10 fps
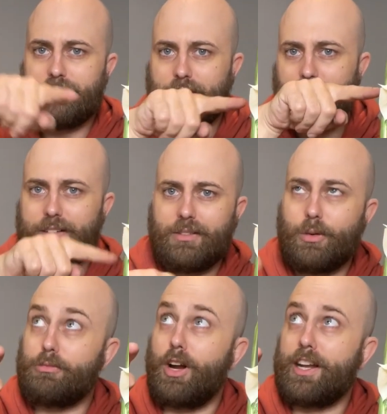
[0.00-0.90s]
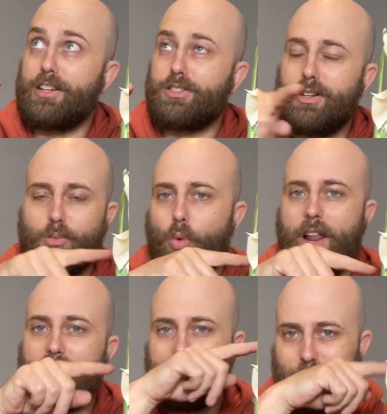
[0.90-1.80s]
you know, or right-hand turn,
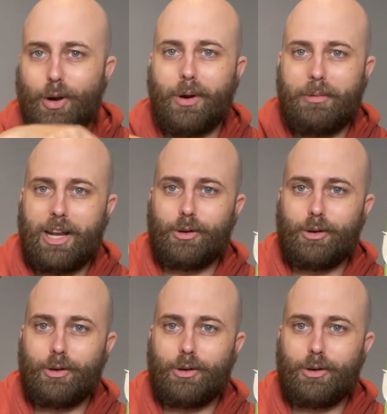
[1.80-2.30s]
whatever, you know what I mean.